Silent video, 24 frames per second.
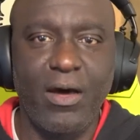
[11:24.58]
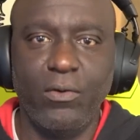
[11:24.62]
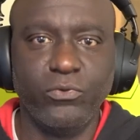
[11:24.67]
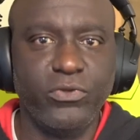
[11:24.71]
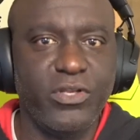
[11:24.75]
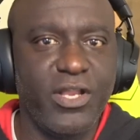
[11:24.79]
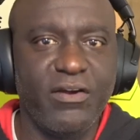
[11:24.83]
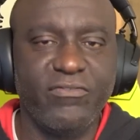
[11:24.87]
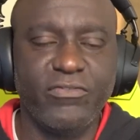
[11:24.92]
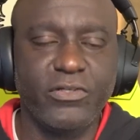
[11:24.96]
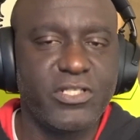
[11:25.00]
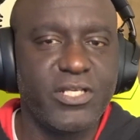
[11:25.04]
will
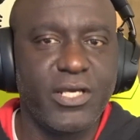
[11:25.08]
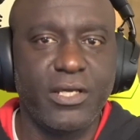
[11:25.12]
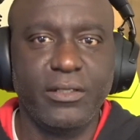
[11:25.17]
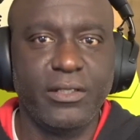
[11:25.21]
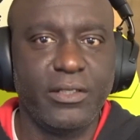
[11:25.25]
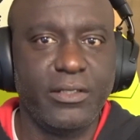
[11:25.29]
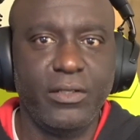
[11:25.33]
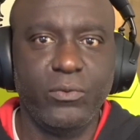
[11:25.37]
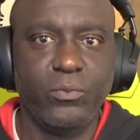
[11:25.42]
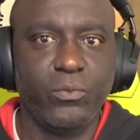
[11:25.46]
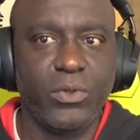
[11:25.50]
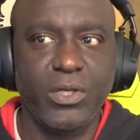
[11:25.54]
never tell
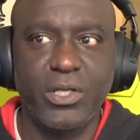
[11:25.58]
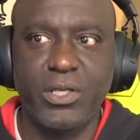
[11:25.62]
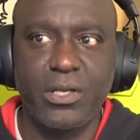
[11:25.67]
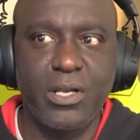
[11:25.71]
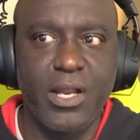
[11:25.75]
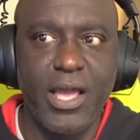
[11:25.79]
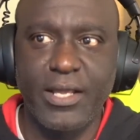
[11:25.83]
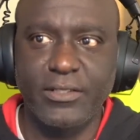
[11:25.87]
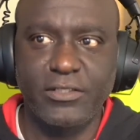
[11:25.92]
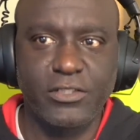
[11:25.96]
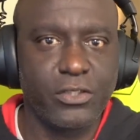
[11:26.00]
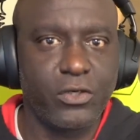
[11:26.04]
anyone
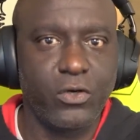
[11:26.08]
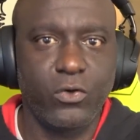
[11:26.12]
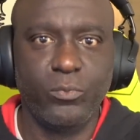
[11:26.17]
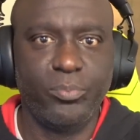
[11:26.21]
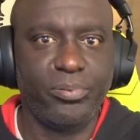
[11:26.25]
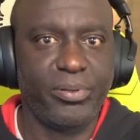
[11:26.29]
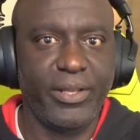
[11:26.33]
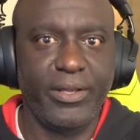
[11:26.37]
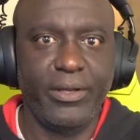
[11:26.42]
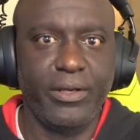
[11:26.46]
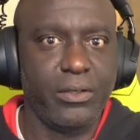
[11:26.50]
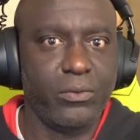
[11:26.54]
not to go
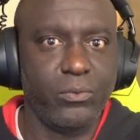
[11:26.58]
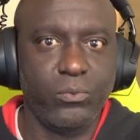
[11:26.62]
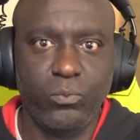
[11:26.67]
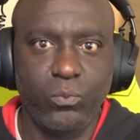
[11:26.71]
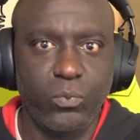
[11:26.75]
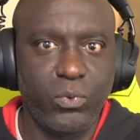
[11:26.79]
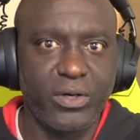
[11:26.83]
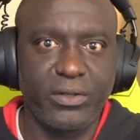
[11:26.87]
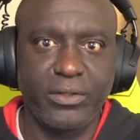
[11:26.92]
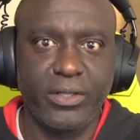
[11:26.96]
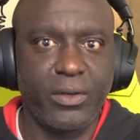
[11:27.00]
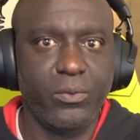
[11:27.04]
play on
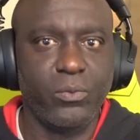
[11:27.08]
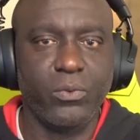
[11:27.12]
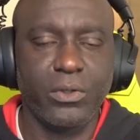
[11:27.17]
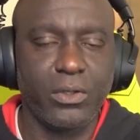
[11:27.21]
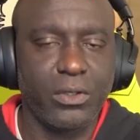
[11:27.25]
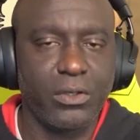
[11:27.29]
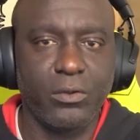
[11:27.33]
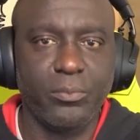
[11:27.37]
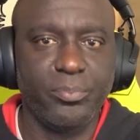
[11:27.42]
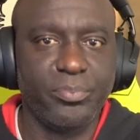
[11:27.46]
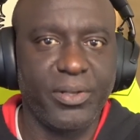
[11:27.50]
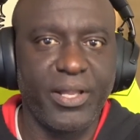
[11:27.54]
where they want to
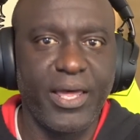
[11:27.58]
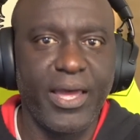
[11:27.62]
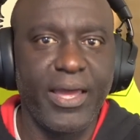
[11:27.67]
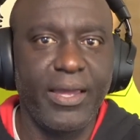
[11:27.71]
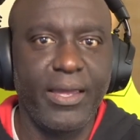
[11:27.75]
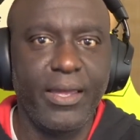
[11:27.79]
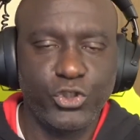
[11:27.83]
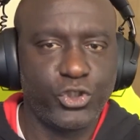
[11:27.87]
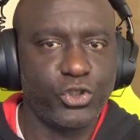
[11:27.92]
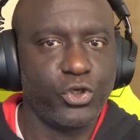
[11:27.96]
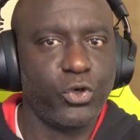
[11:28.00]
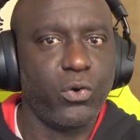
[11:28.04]
go play.
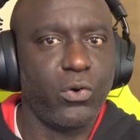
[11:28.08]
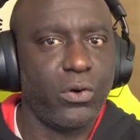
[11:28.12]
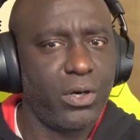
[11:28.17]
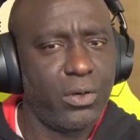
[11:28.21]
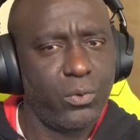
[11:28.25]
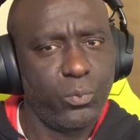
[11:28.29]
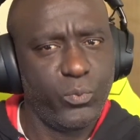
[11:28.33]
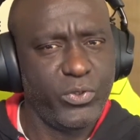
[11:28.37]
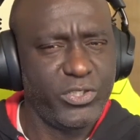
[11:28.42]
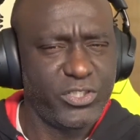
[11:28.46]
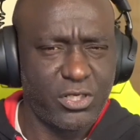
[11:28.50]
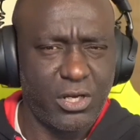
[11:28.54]
Sure,
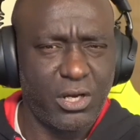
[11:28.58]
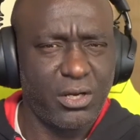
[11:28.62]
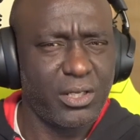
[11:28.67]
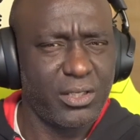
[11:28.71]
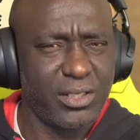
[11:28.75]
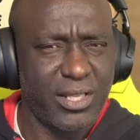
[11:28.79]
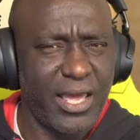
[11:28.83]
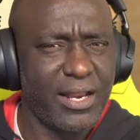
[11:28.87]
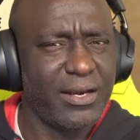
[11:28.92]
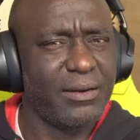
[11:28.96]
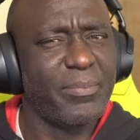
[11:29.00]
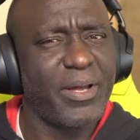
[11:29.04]
we talk a
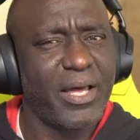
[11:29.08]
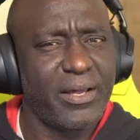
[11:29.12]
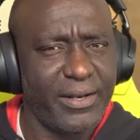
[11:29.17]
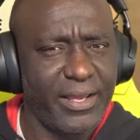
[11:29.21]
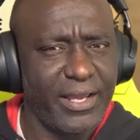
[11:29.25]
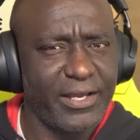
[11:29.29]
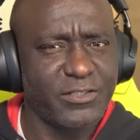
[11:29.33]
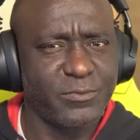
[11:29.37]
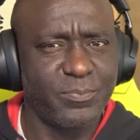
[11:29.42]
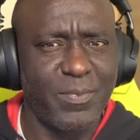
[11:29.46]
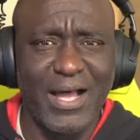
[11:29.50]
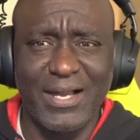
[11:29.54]
lot about
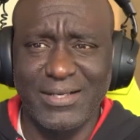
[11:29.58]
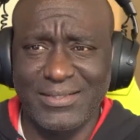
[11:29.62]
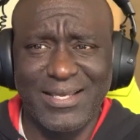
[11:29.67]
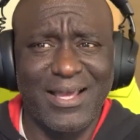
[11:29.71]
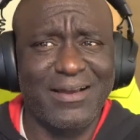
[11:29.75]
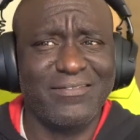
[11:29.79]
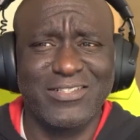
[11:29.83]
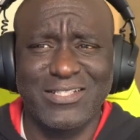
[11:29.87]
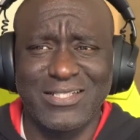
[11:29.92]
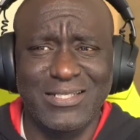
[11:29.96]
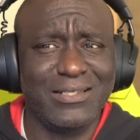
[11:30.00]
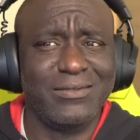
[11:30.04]
Xbox.
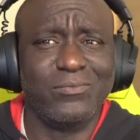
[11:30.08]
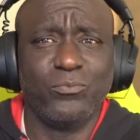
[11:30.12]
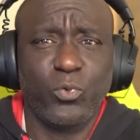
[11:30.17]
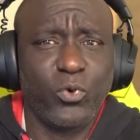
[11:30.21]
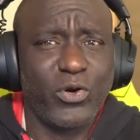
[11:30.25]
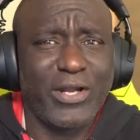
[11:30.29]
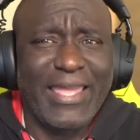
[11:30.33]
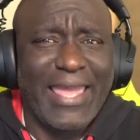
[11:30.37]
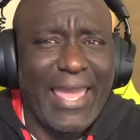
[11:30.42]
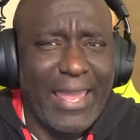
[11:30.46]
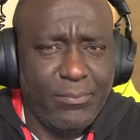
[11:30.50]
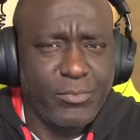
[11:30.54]
Obviously, we're
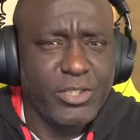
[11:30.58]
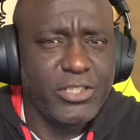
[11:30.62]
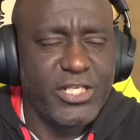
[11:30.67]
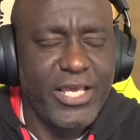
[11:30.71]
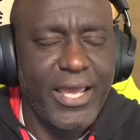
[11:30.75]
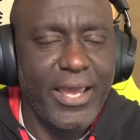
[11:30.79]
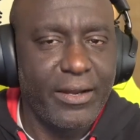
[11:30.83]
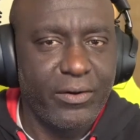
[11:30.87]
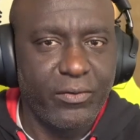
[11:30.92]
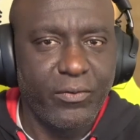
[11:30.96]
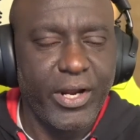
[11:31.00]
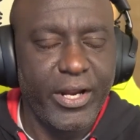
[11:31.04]
Gamer
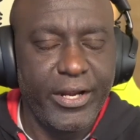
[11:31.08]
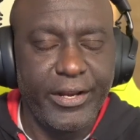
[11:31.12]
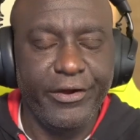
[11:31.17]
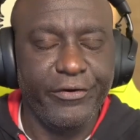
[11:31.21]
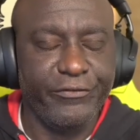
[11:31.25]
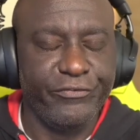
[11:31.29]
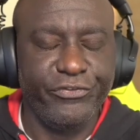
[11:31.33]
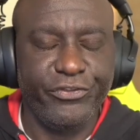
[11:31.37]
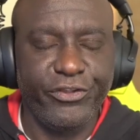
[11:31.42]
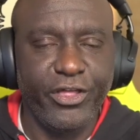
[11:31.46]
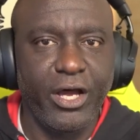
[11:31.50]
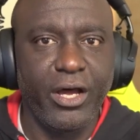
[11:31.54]
Tag Radio,
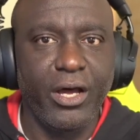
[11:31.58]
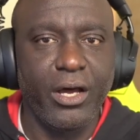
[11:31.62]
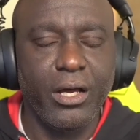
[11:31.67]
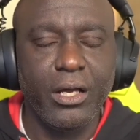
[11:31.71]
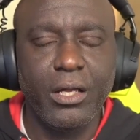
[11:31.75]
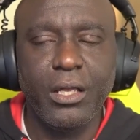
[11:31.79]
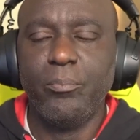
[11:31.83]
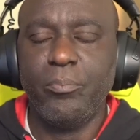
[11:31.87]
duh.